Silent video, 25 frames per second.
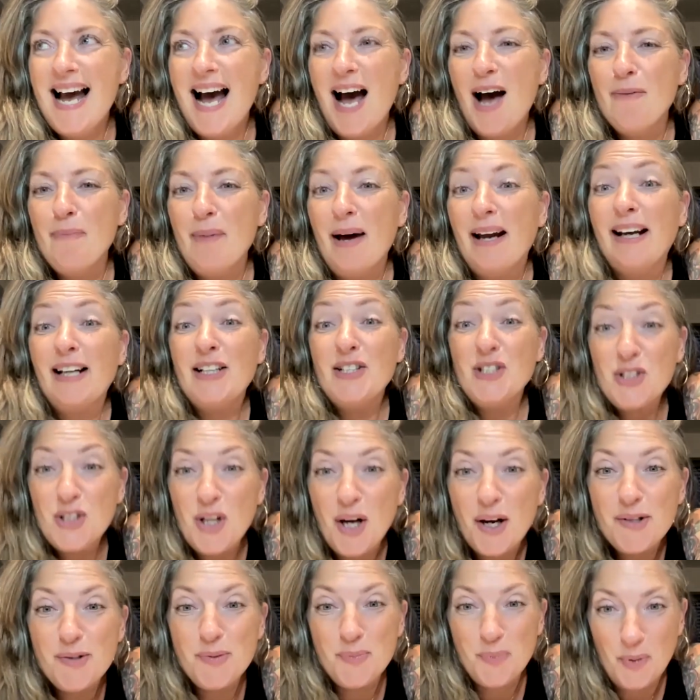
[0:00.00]
And I
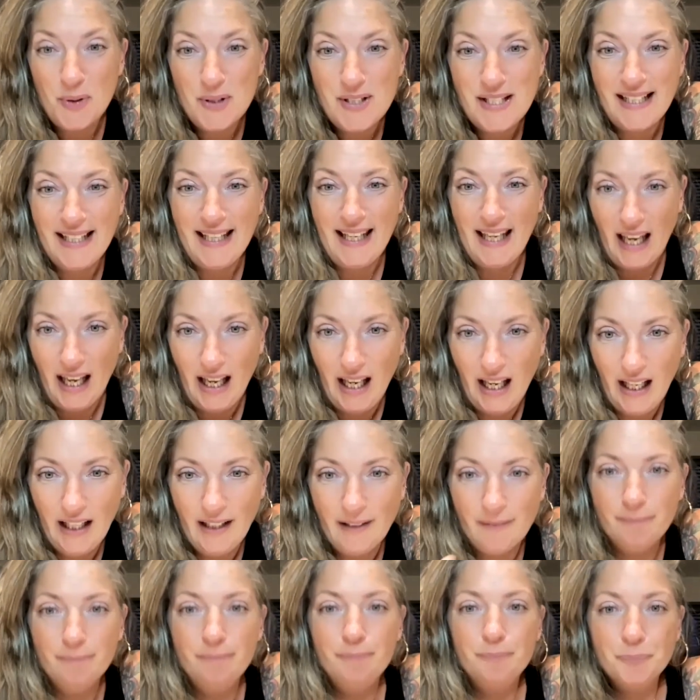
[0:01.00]
just wasn't
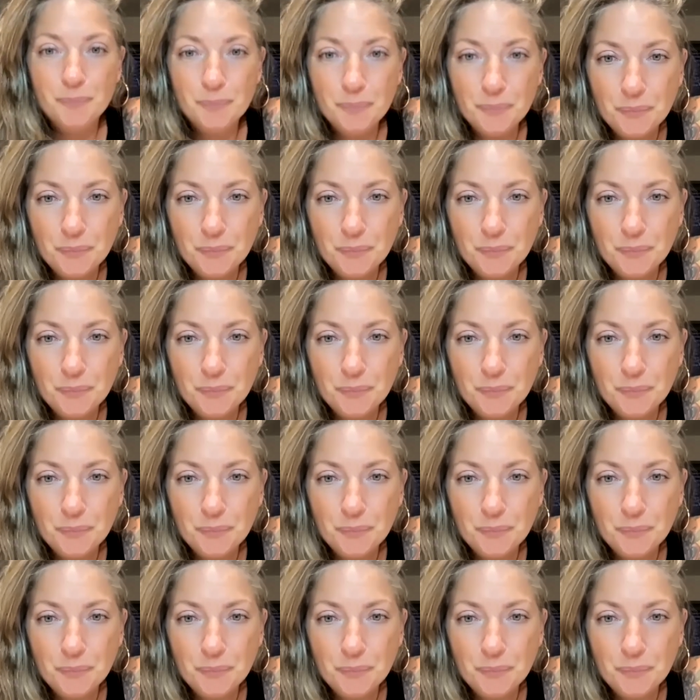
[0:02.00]
getting